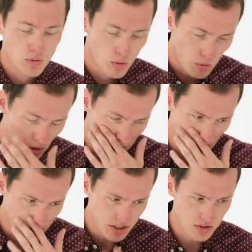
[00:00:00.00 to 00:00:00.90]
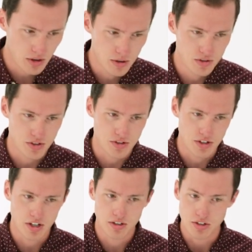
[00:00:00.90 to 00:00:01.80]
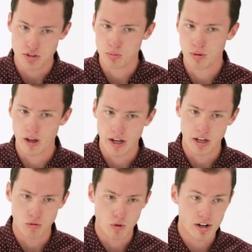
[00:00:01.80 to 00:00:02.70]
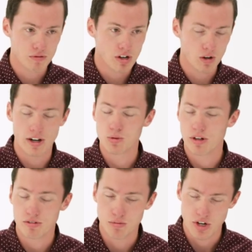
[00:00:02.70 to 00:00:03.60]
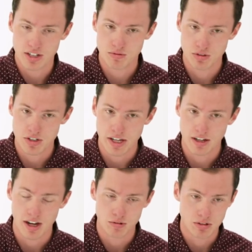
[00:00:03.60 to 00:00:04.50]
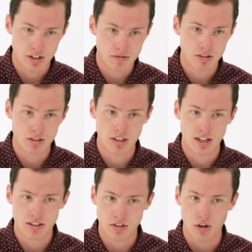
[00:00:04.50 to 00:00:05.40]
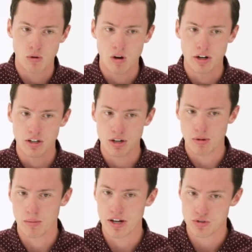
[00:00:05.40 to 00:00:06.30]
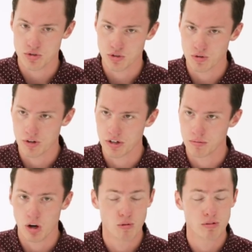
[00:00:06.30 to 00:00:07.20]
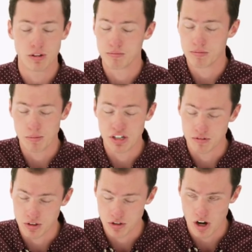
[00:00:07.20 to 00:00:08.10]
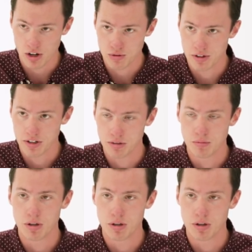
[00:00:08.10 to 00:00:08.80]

Well, one of my biggest goals is to continue playing, and whenever I graduate from Jacksonville State, I would definitely like to go on and get my master's degree and hopefully maybe even a doctorate in,